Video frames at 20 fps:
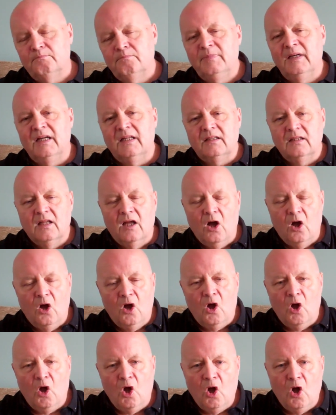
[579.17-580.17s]
But
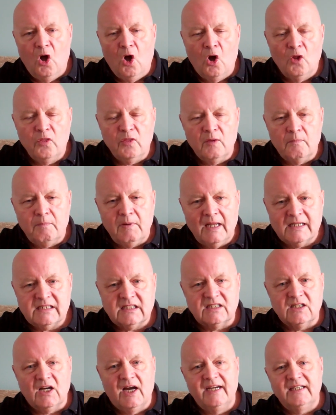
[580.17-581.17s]
on the plus
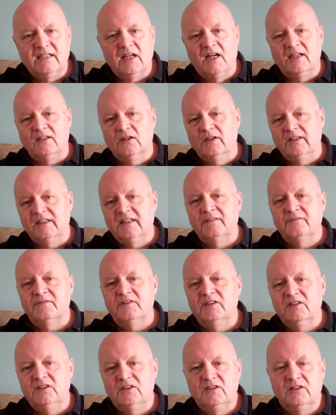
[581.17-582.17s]
side, I got
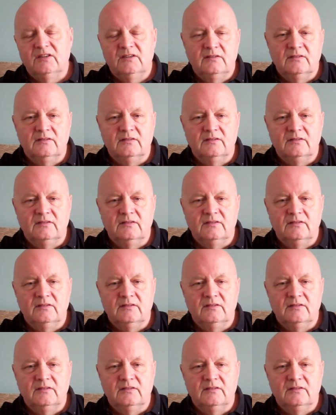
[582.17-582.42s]
given